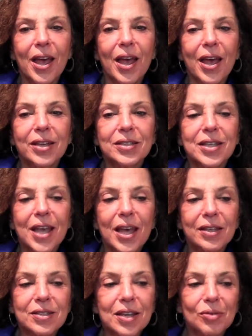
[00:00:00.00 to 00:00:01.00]
as
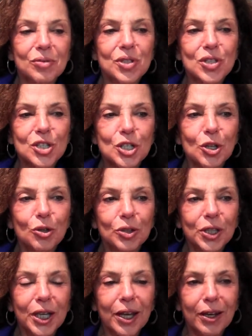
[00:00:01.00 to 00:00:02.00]
I was
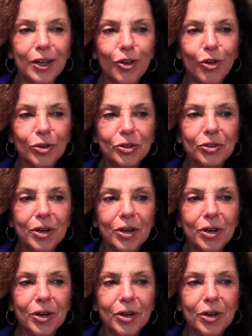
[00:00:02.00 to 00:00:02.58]
slowly getting older,